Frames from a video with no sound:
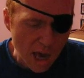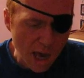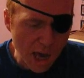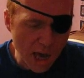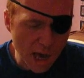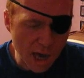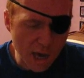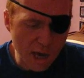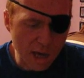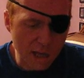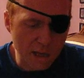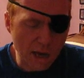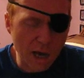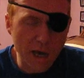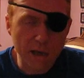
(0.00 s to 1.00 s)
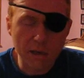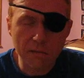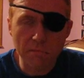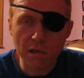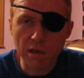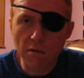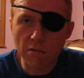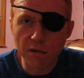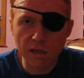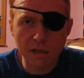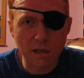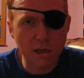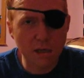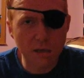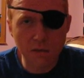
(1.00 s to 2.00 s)
And I had been going to
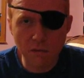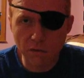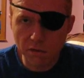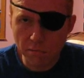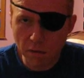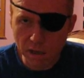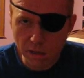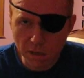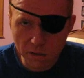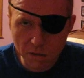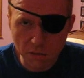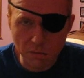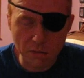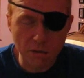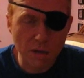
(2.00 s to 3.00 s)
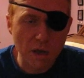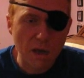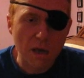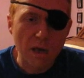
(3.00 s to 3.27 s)
see his nurse practitioners.